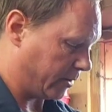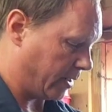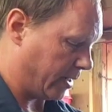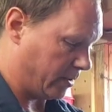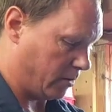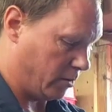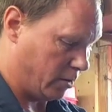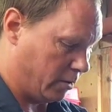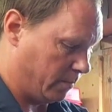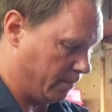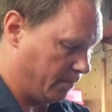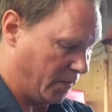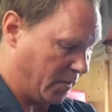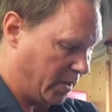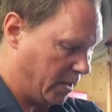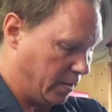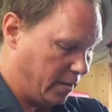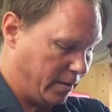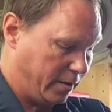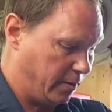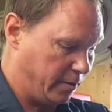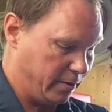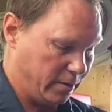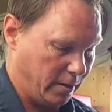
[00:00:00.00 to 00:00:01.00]
at home,
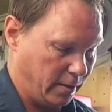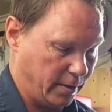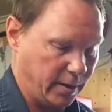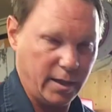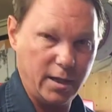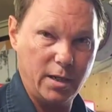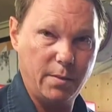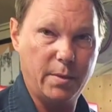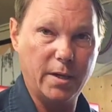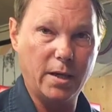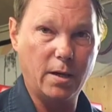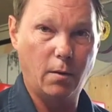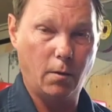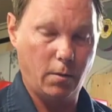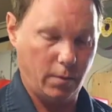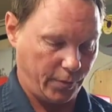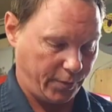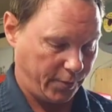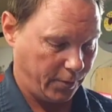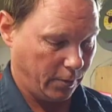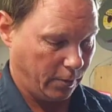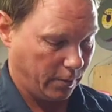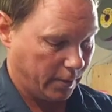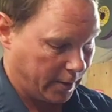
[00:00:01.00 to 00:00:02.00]
you don't need to be going
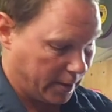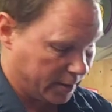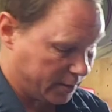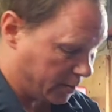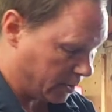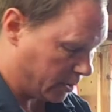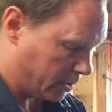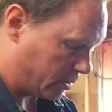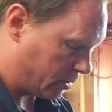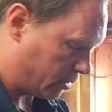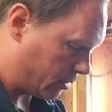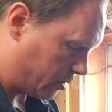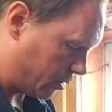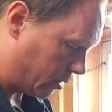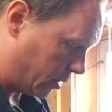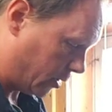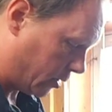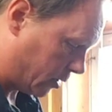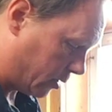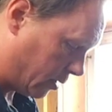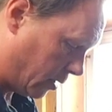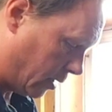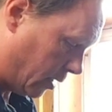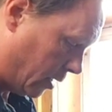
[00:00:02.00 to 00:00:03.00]
through this. This is just